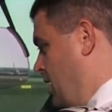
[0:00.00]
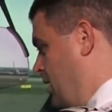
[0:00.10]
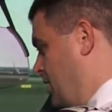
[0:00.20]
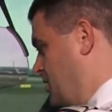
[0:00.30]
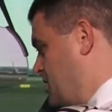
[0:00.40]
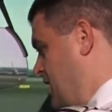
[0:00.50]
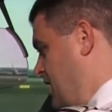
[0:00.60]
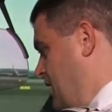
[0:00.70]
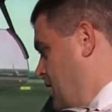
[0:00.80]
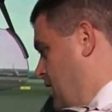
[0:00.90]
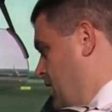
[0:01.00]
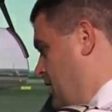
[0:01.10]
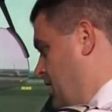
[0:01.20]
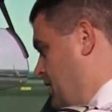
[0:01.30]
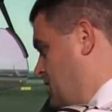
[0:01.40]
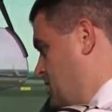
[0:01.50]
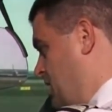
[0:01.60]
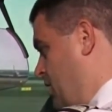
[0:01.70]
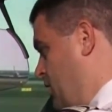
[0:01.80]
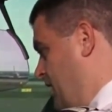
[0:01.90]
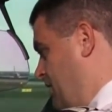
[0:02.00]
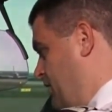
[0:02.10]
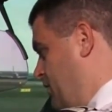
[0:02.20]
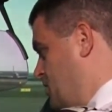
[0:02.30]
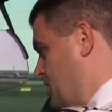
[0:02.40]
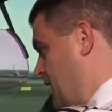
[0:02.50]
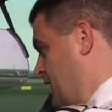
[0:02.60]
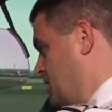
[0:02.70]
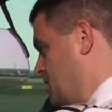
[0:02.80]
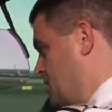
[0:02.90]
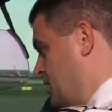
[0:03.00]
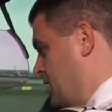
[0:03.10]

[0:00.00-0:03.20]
you can see that we give it a few seconds,